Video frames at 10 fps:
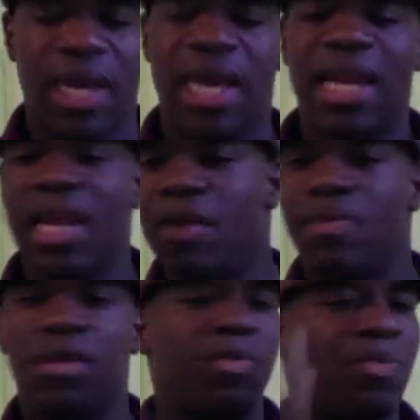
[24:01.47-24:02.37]
and it helps
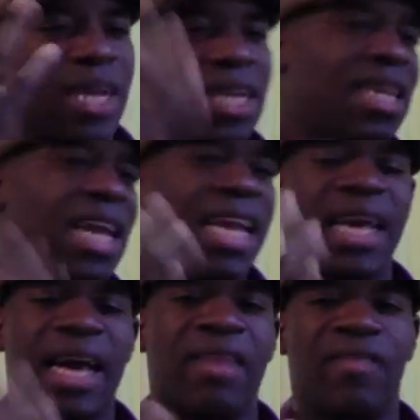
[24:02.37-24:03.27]
you pick
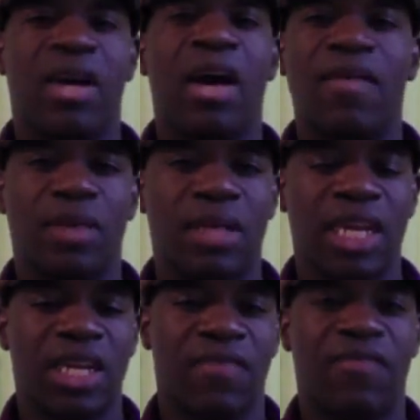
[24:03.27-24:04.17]
data out of a
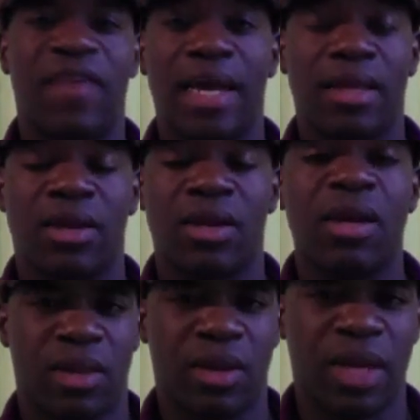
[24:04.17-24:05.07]
conversation faster.
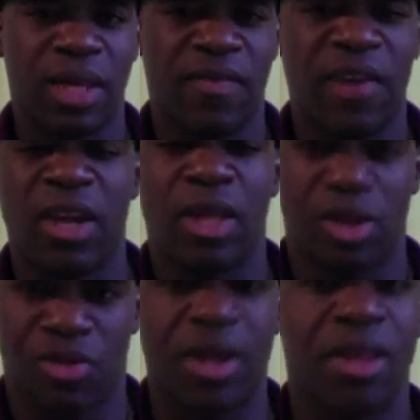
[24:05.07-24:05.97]
So it's a very
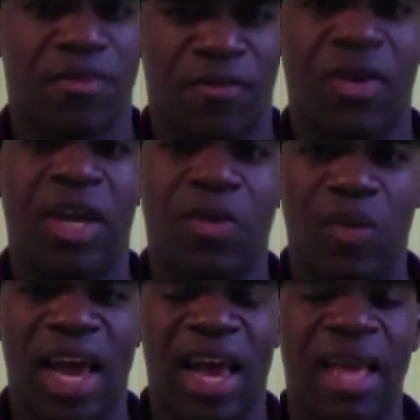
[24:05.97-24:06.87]
stress-free
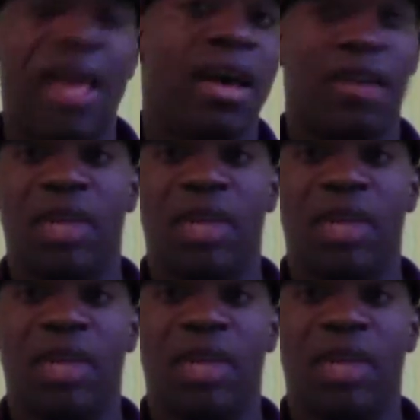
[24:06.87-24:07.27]
way of